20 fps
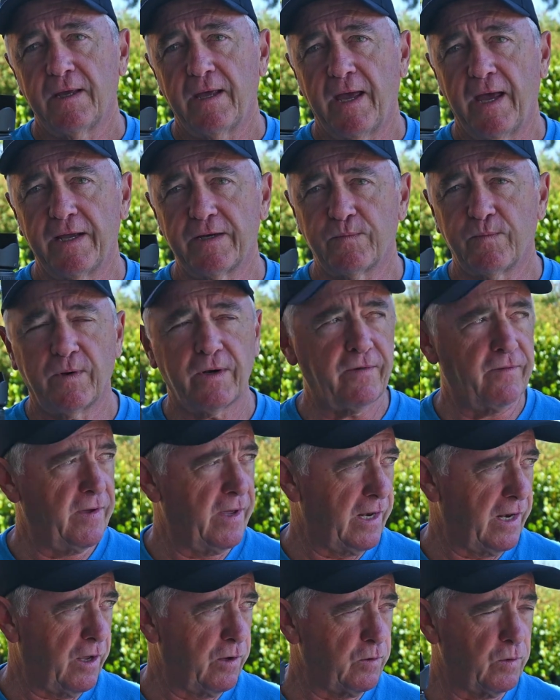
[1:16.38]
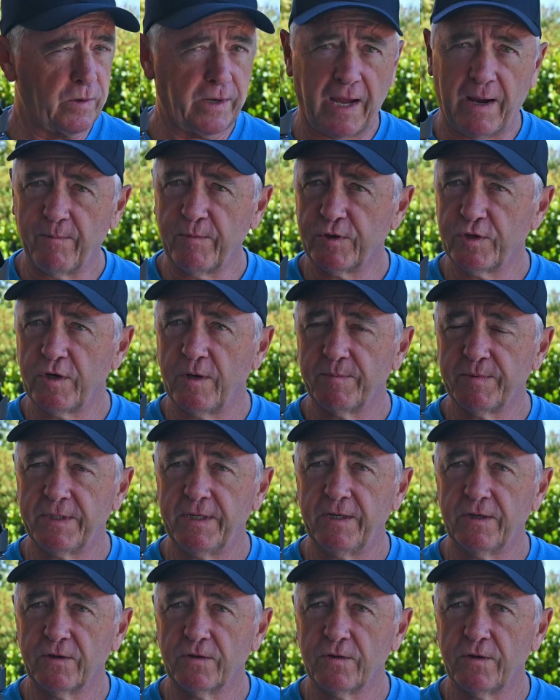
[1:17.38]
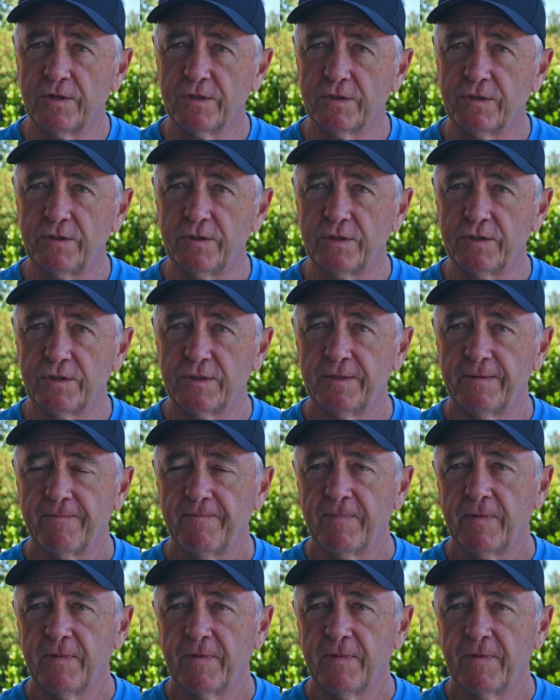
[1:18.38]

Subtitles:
at one of our local camera shops here in Christchurch.